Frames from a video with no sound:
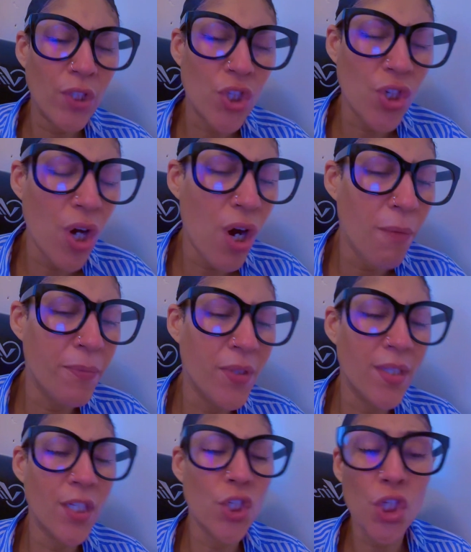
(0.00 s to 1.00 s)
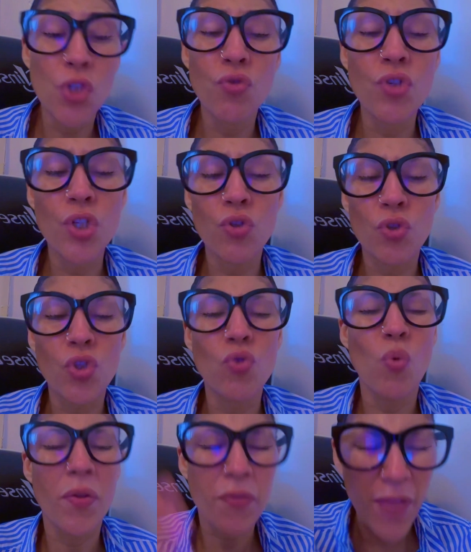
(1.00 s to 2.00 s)
to our jobs, the children to
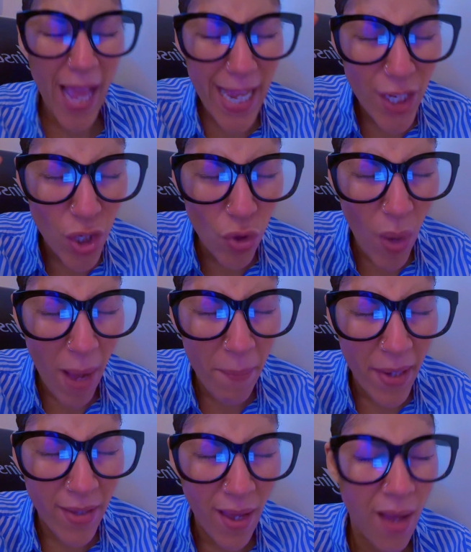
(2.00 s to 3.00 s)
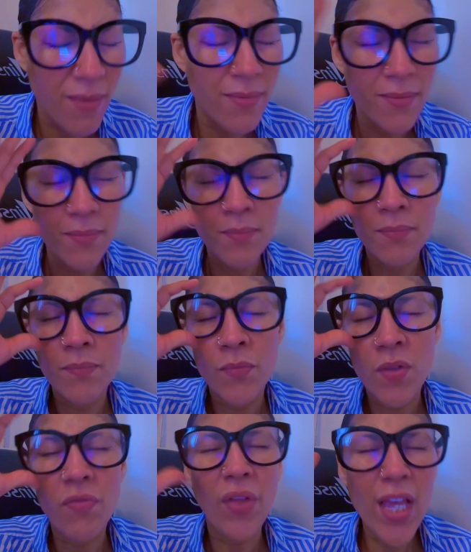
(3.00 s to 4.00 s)
school. Thank you, Abaya.
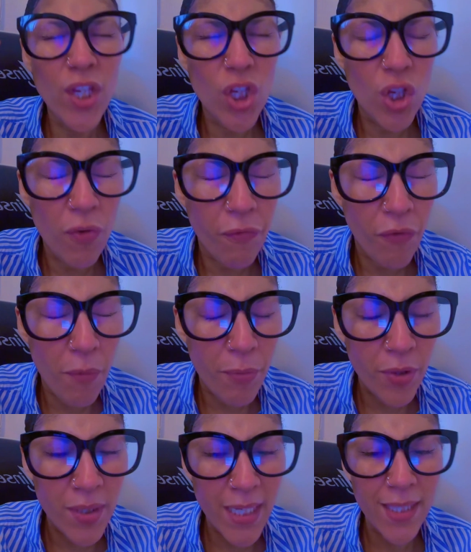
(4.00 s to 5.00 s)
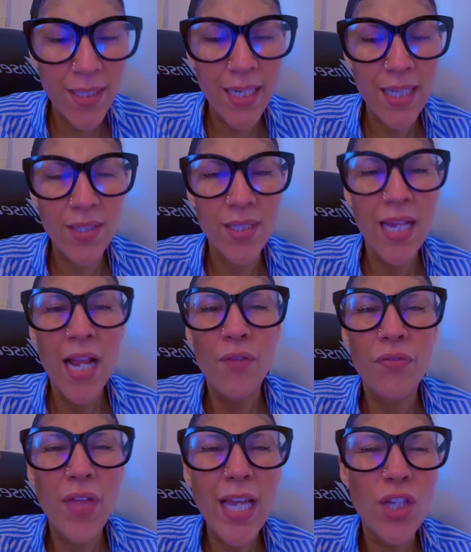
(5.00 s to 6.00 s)
Thank you for protecting us.
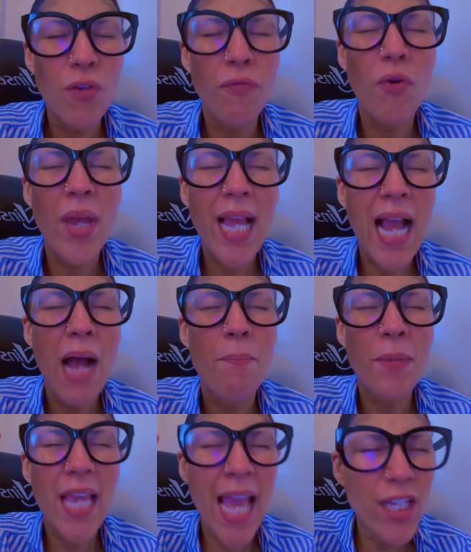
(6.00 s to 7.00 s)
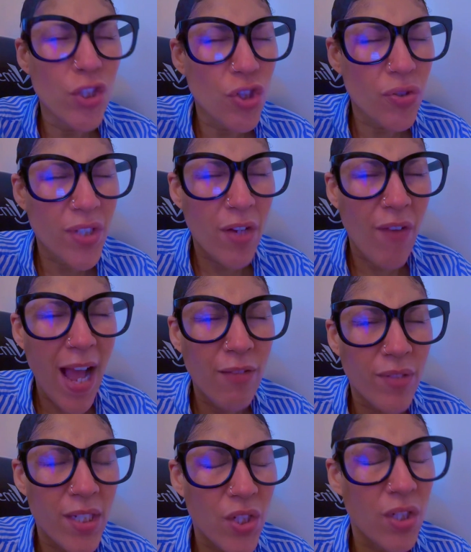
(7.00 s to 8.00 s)
Thank you for encamping angels
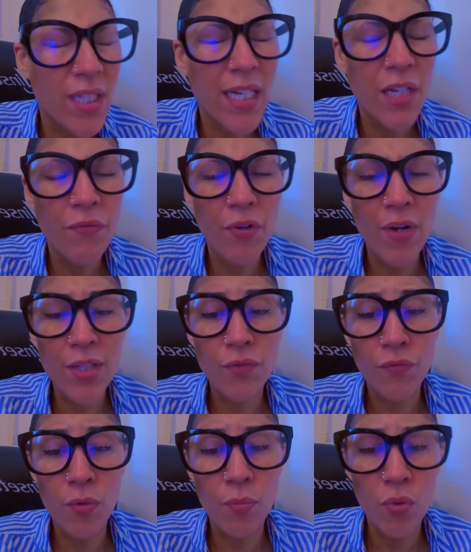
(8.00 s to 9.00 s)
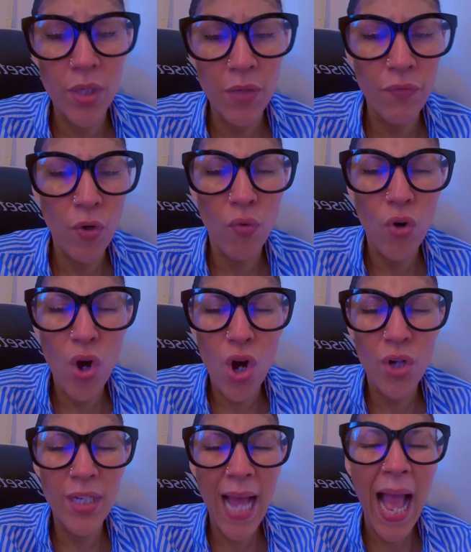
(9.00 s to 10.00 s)
around us to deliver us from all evil.
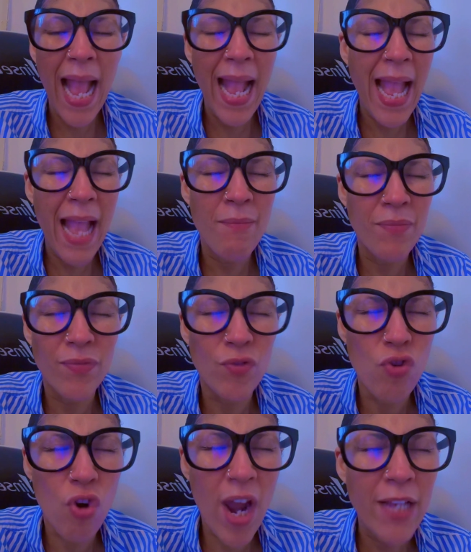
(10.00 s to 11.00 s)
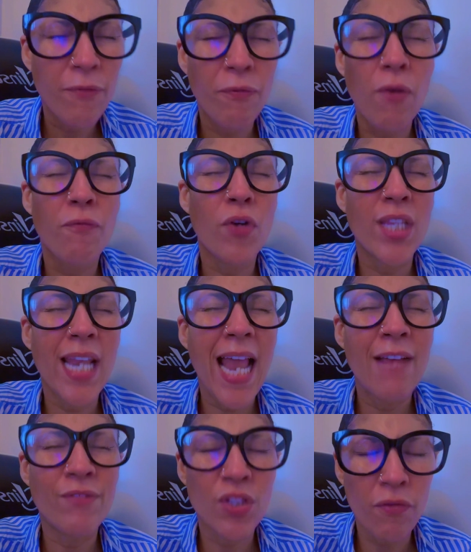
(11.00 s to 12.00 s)
Lord, I am grateful for
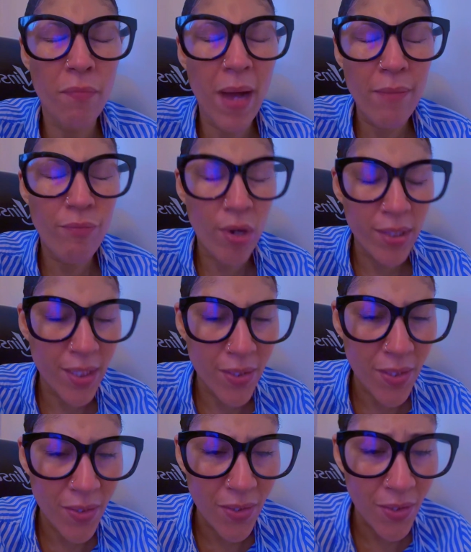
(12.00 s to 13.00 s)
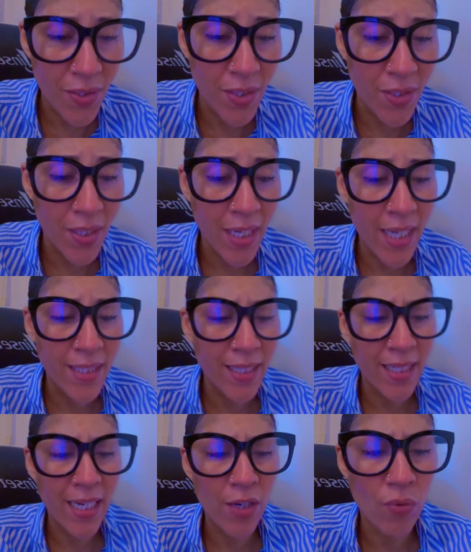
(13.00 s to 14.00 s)
the lives of my brothers and sisters here
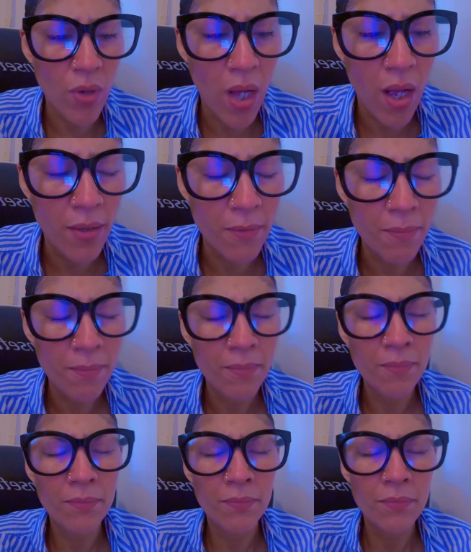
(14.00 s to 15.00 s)
today, Lord God.